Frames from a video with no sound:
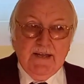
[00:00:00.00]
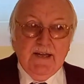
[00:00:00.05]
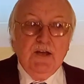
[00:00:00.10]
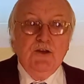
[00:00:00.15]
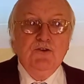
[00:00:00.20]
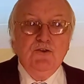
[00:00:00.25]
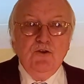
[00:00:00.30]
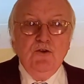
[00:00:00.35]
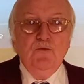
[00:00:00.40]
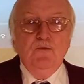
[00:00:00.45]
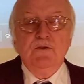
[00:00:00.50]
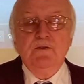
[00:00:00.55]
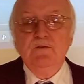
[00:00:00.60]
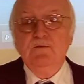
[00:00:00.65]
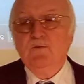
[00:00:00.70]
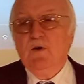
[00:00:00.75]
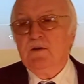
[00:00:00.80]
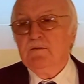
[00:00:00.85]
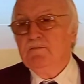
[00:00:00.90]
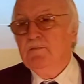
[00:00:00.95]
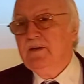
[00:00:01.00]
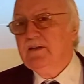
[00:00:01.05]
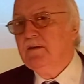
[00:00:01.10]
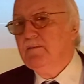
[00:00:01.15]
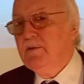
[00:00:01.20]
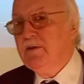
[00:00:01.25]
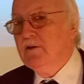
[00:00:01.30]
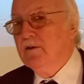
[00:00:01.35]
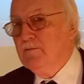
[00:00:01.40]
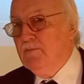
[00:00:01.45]
you wouldn't want me to
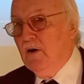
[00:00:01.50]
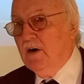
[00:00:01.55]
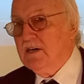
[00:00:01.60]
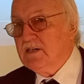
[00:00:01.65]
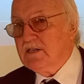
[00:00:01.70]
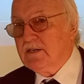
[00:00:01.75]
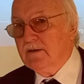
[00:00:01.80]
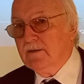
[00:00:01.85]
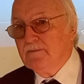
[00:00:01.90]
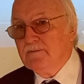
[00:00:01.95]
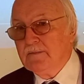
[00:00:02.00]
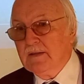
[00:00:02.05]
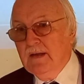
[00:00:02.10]
be your pastor.